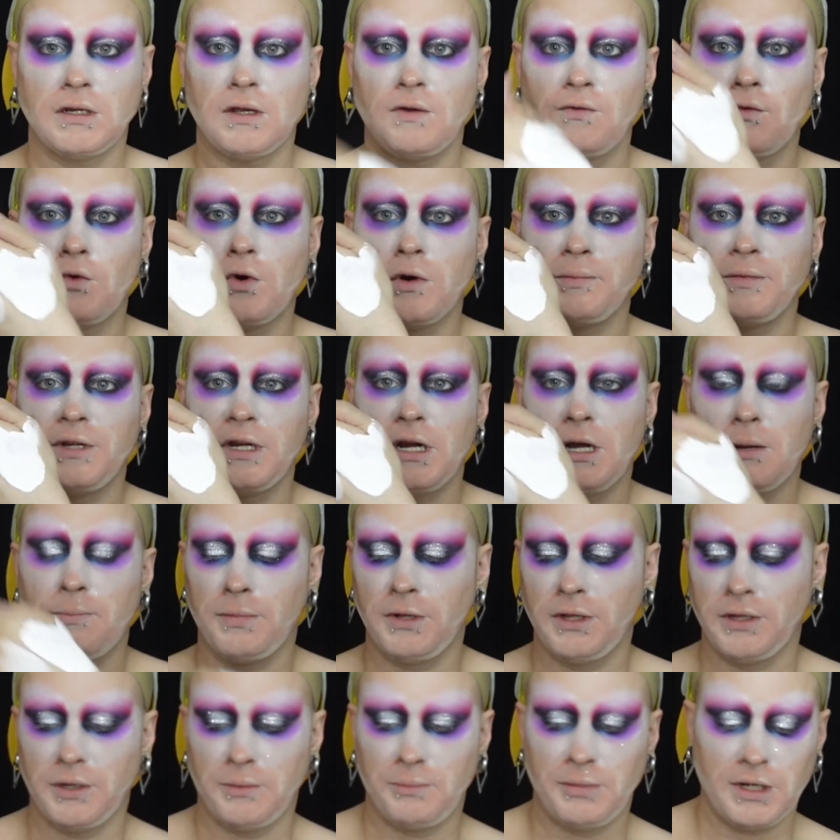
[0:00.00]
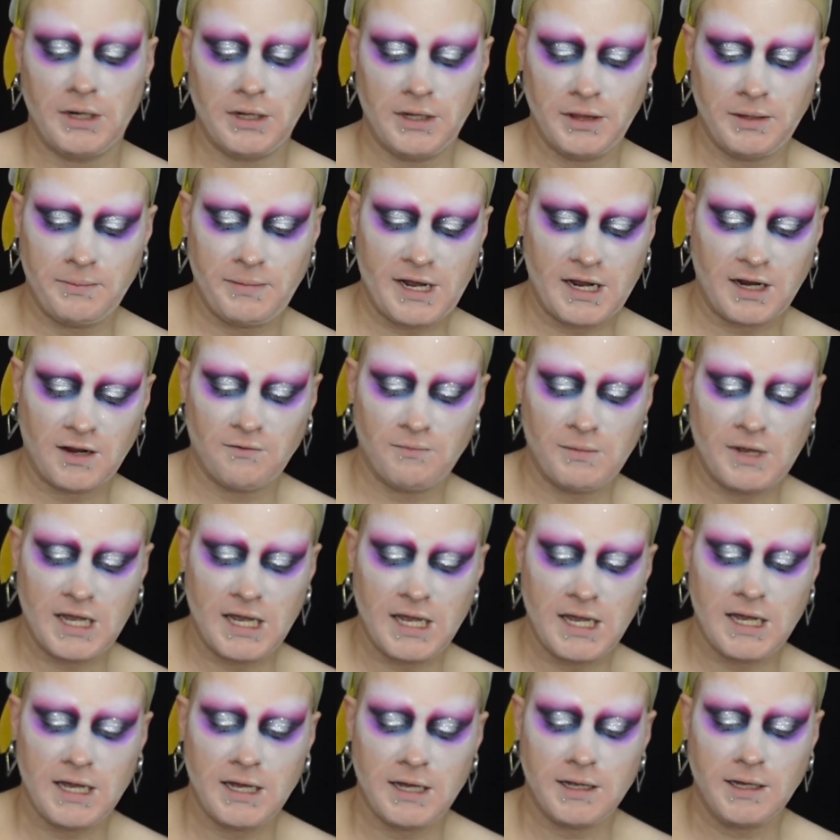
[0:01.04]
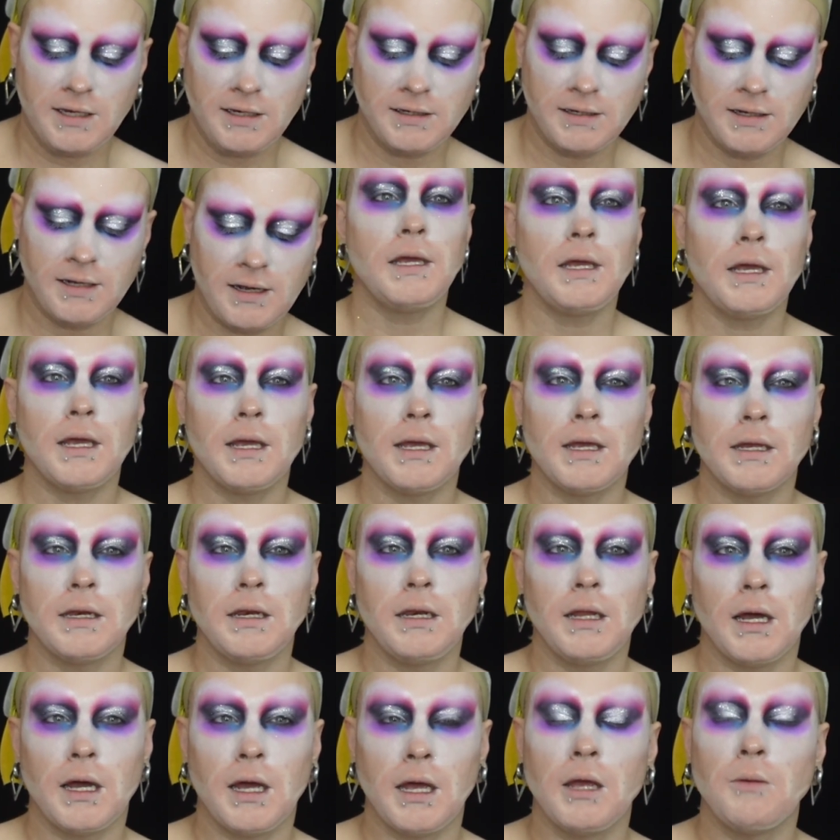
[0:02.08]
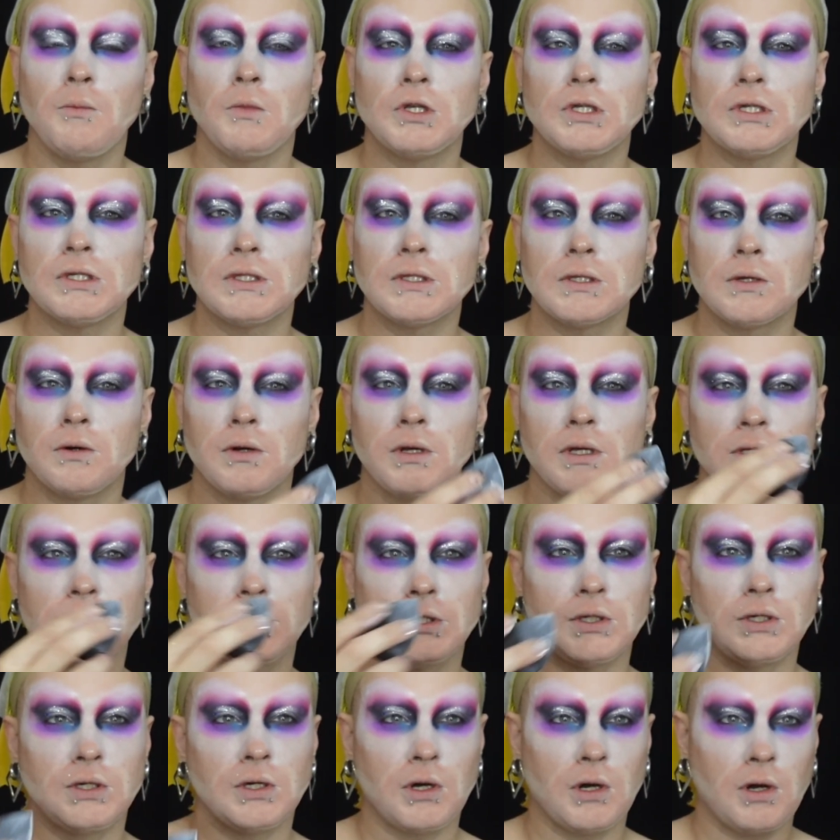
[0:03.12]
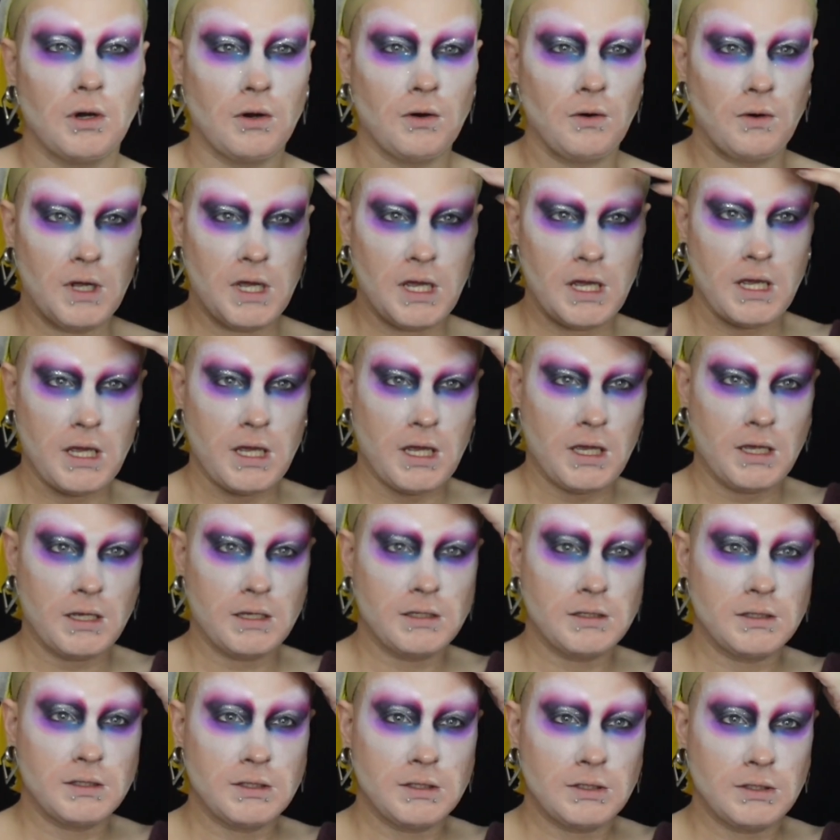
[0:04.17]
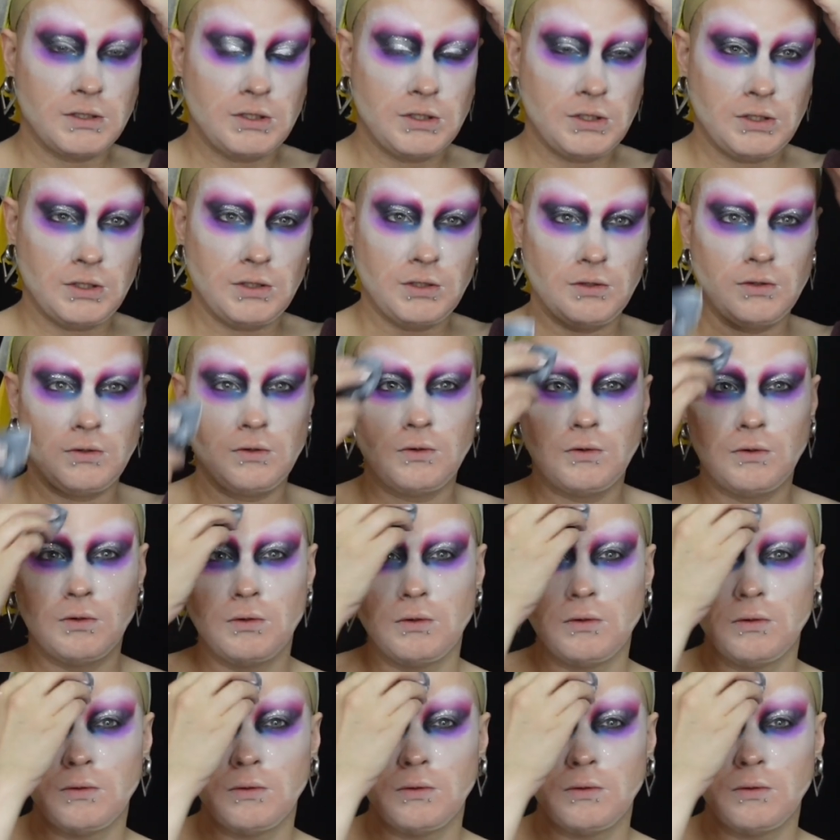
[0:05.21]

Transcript: I've warmed it up a little bit on the back of my hand, and I'm just going to go and do...